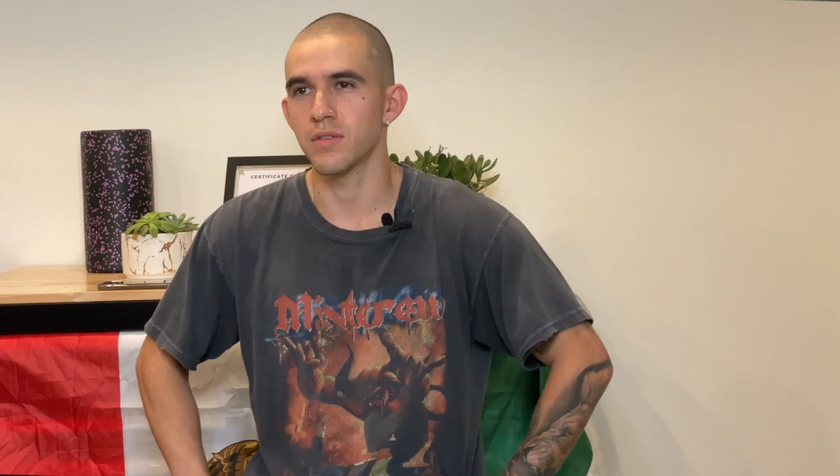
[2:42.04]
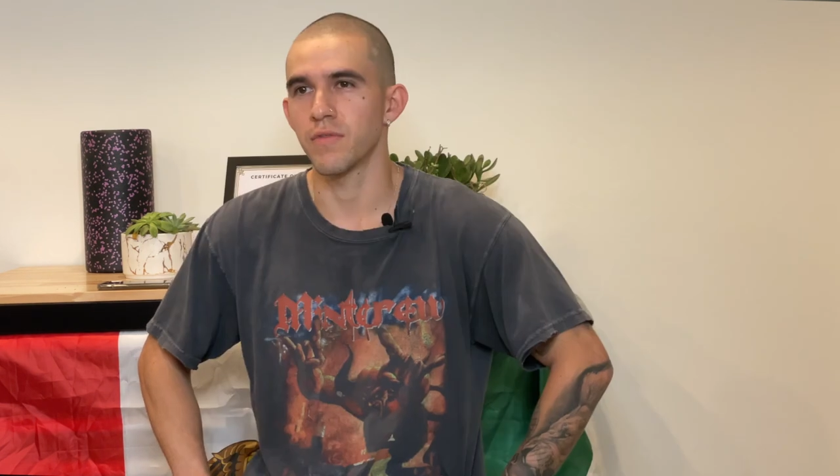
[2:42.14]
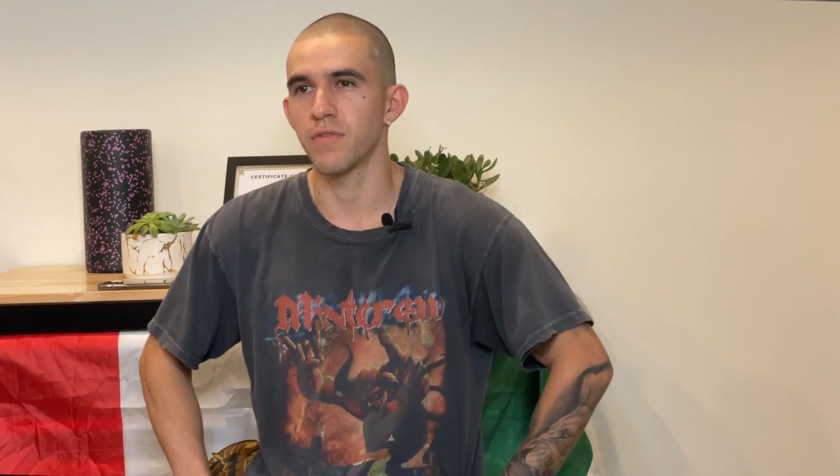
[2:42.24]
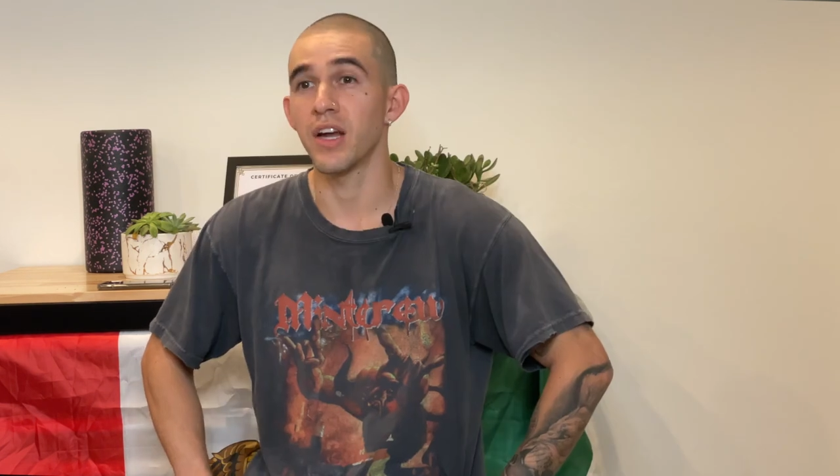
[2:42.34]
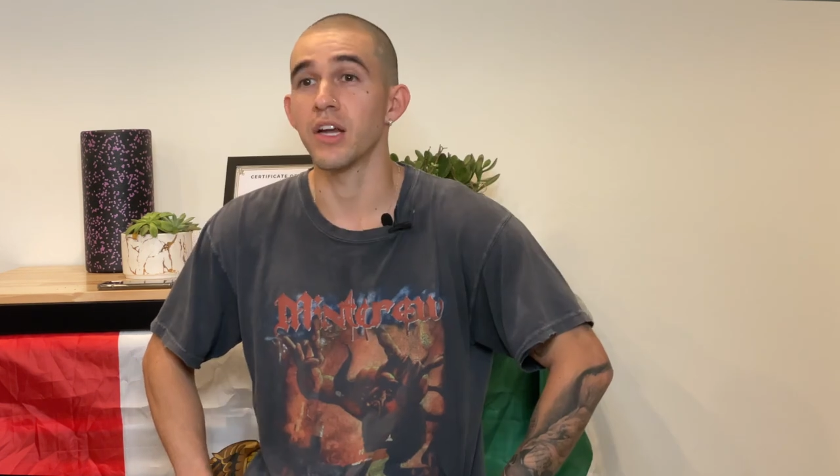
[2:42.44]

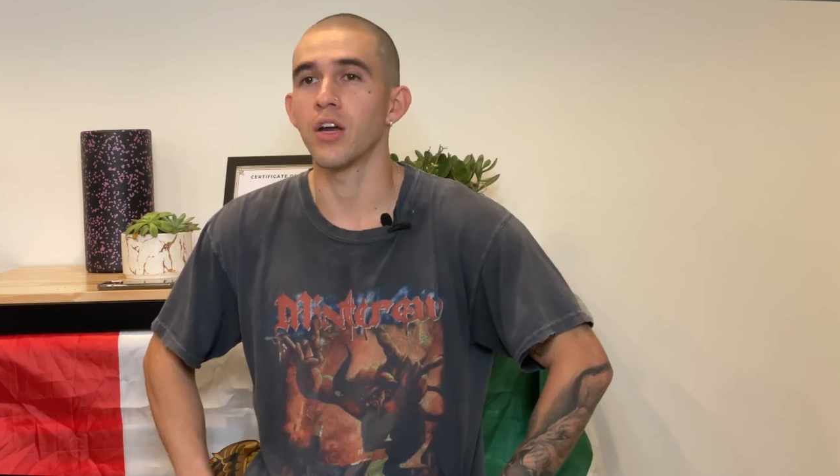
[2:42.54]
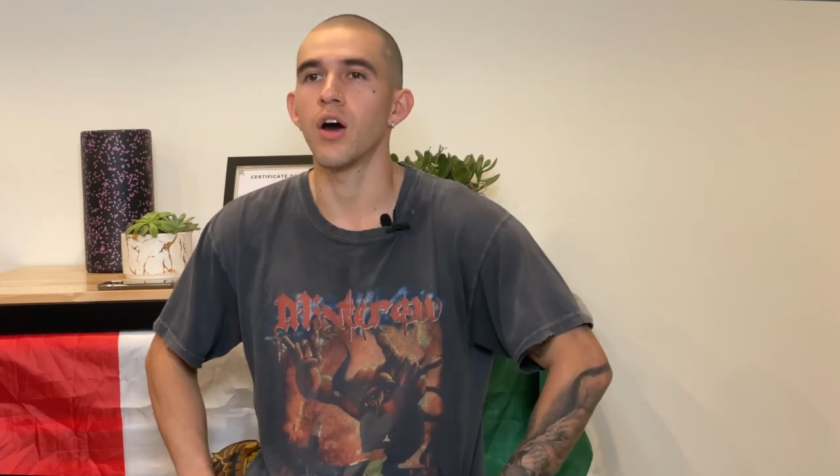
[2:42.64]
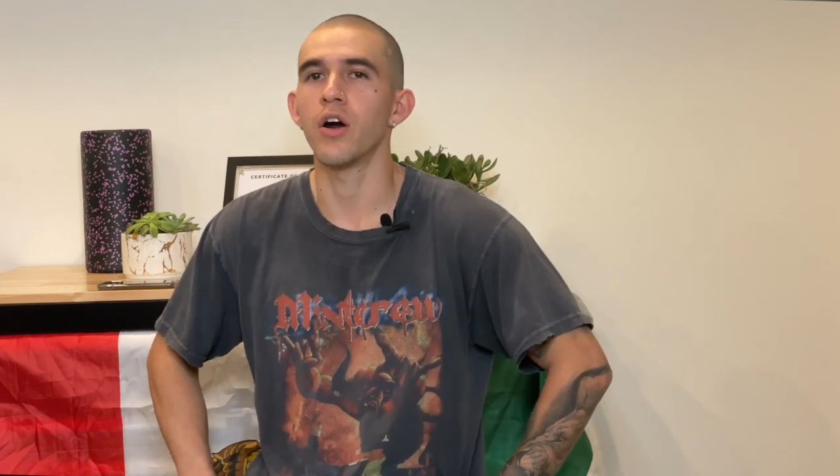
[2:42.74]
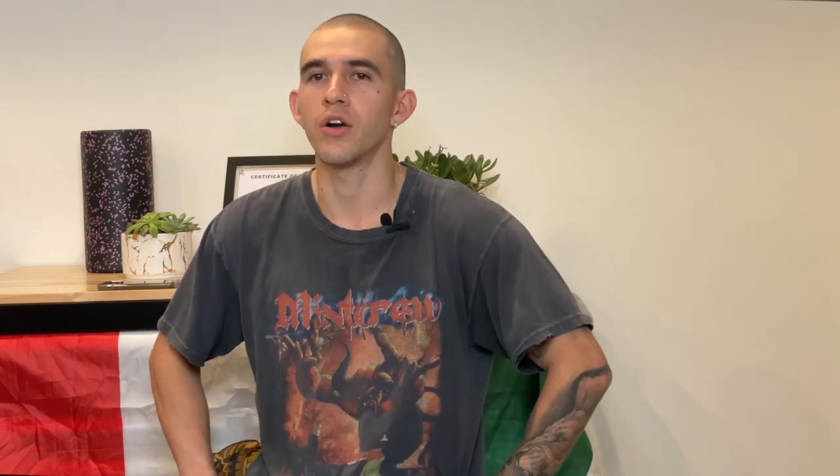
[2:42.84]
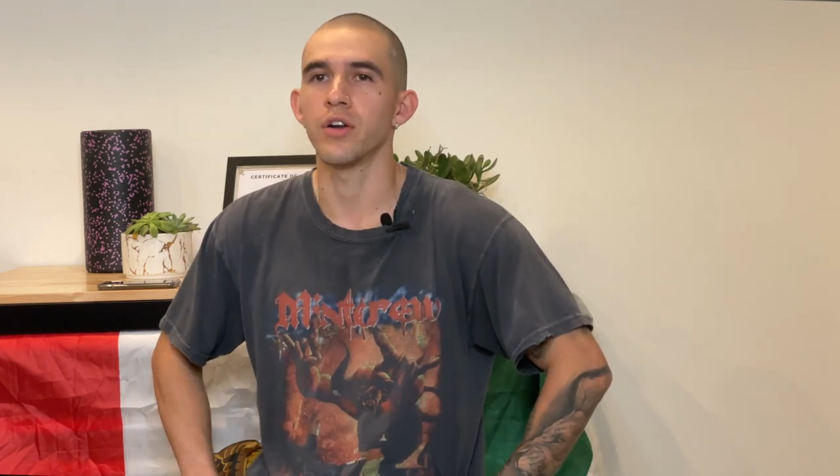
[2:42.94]
very
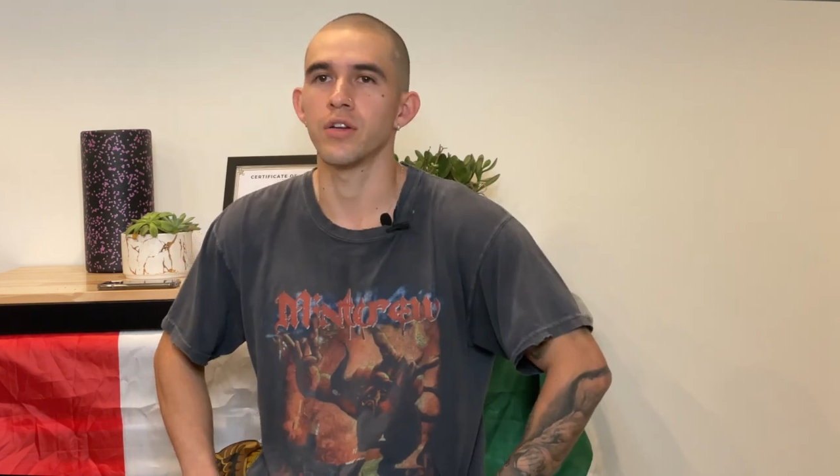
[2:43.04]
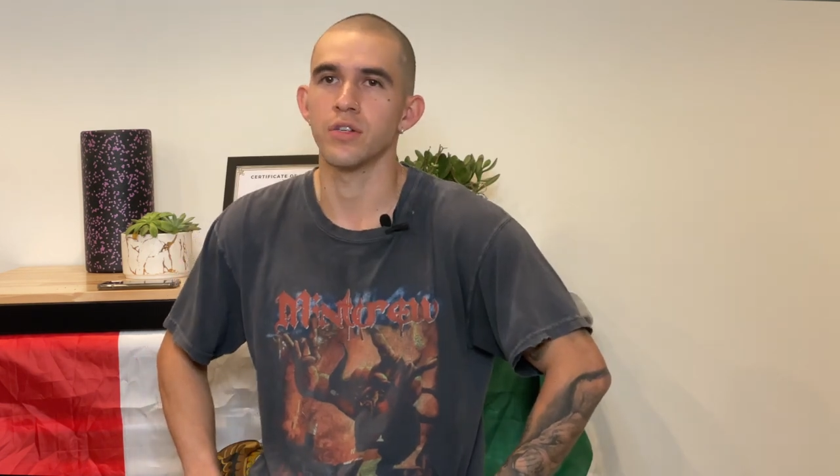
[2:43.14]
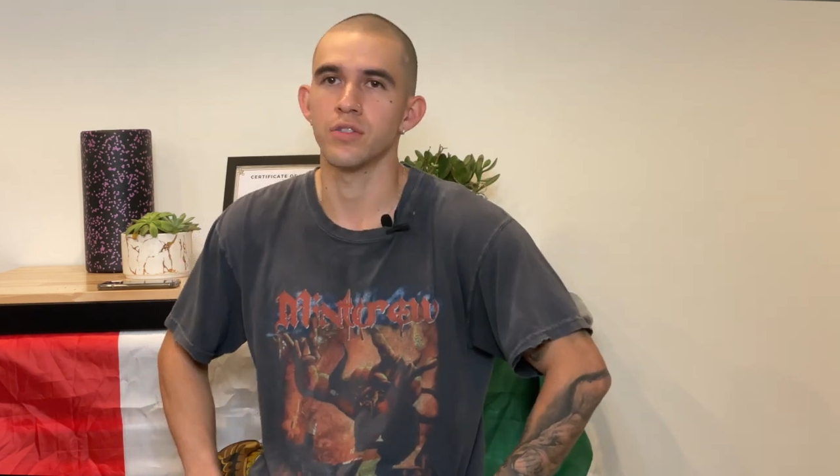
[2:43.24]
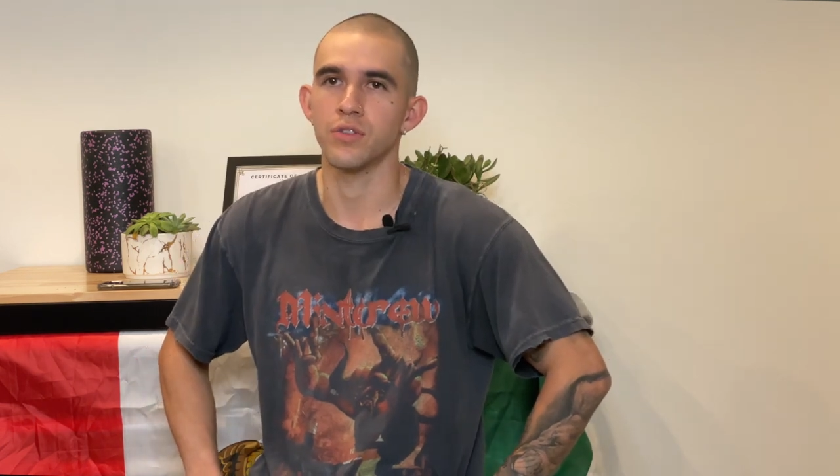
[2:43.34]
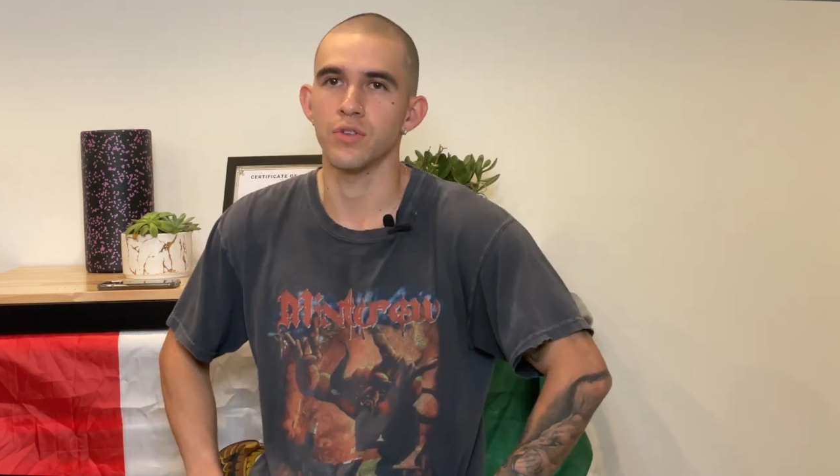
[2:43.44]
hard
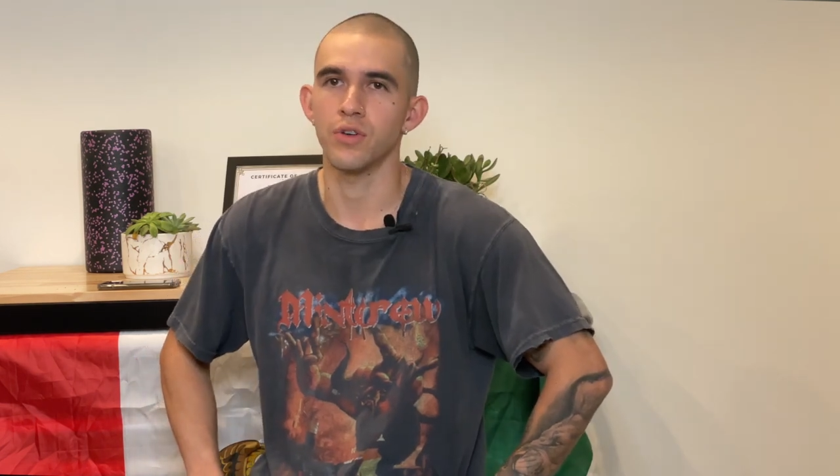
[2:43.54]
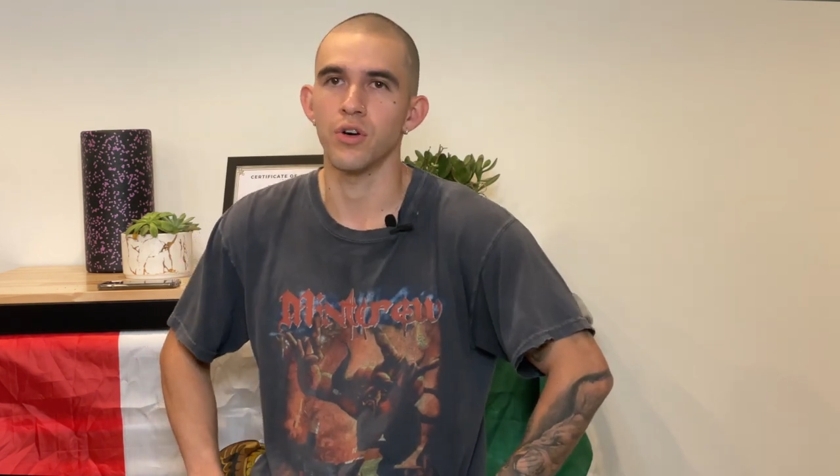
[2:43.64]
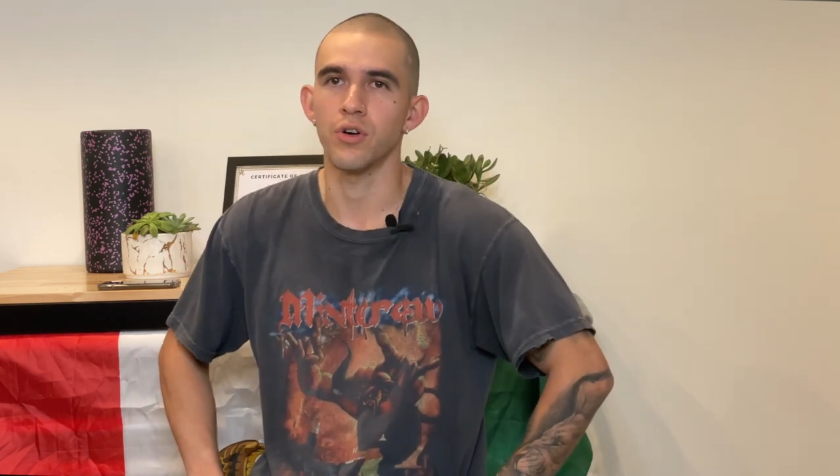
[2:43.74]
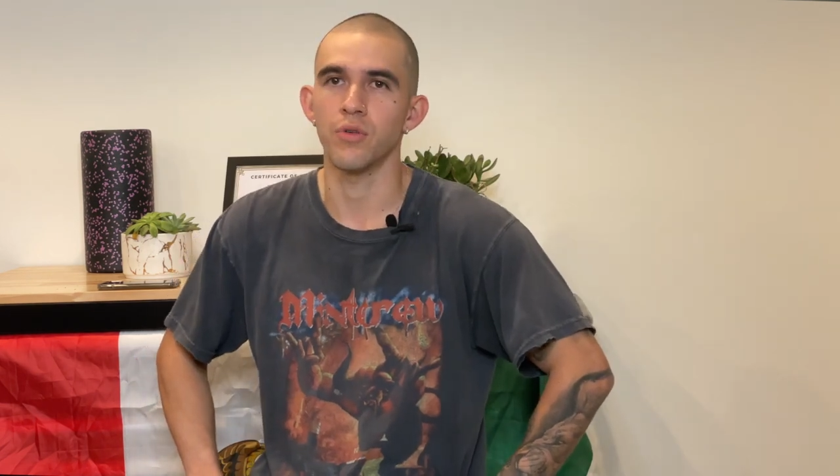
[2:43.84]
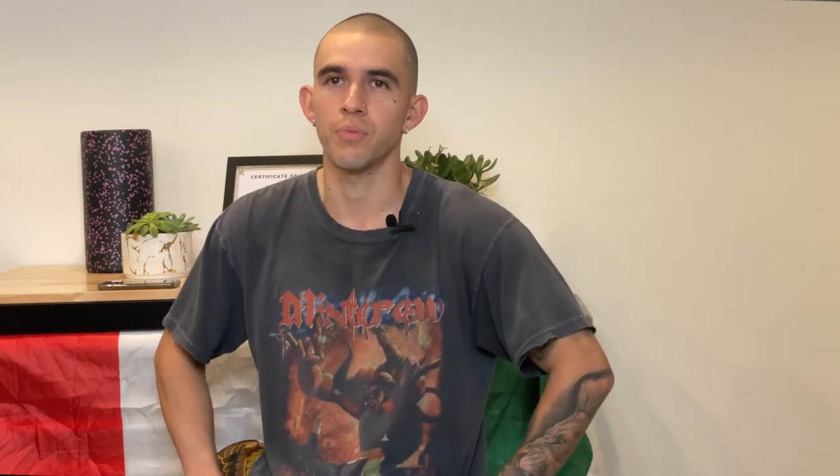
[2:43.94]
to
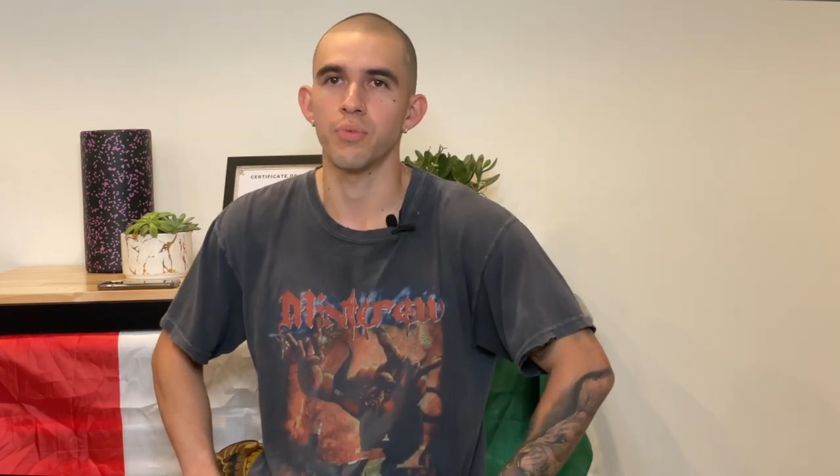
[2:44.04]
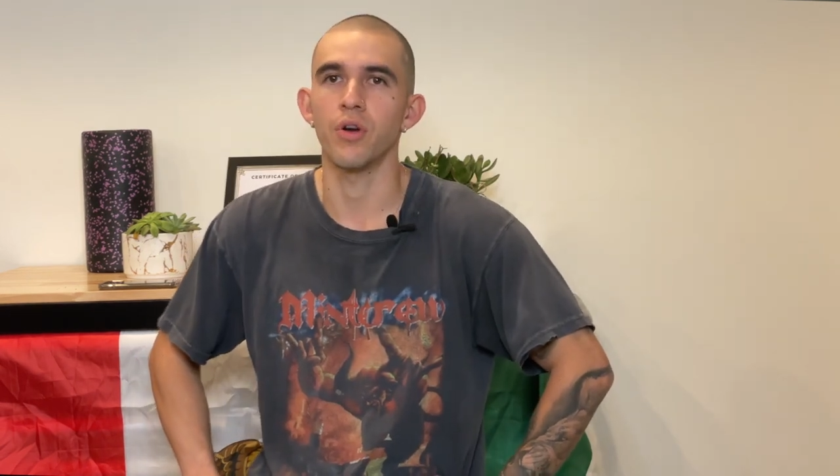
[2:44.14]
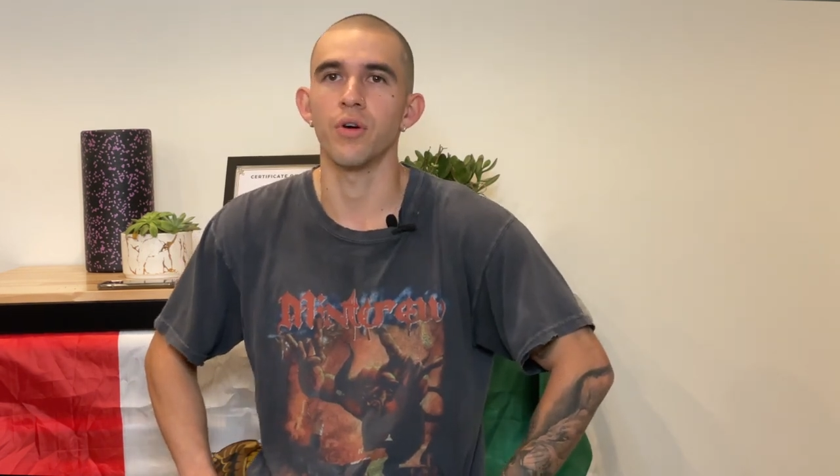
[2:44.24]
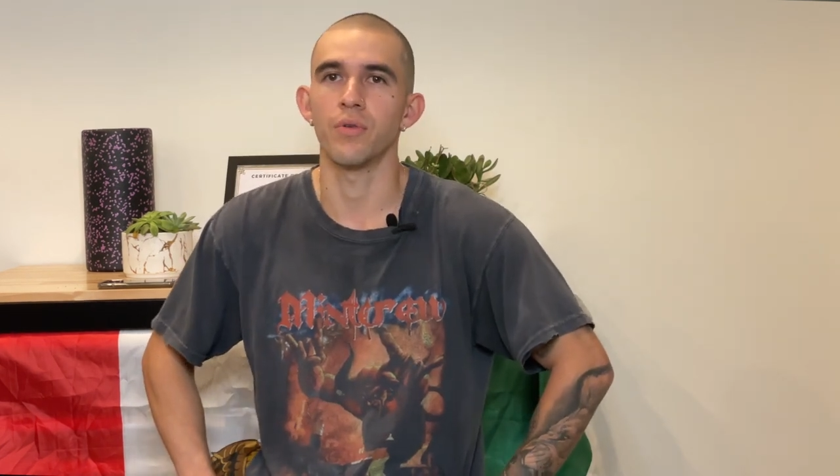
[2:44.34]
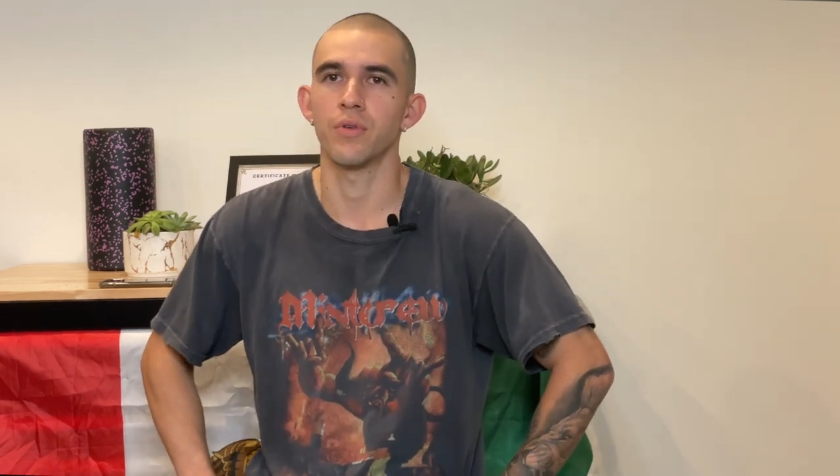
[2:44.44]
go
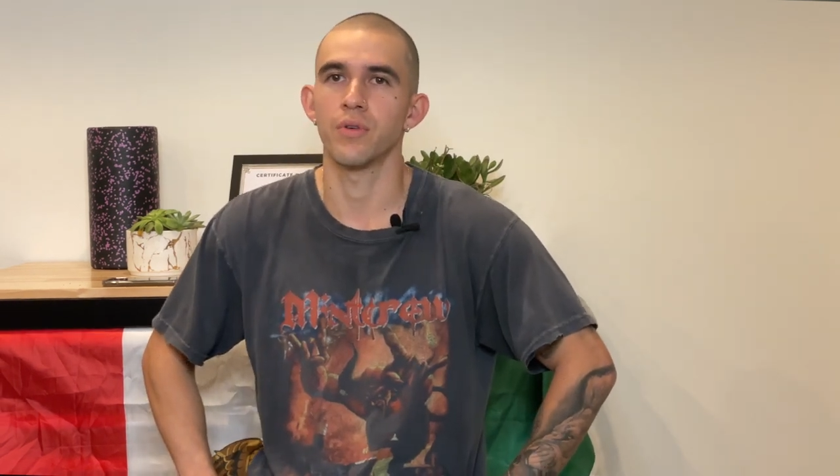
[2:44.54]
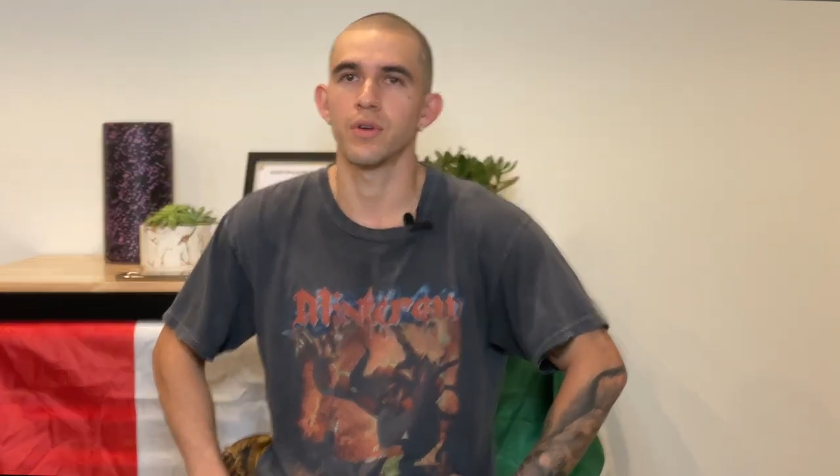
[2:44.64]
pro.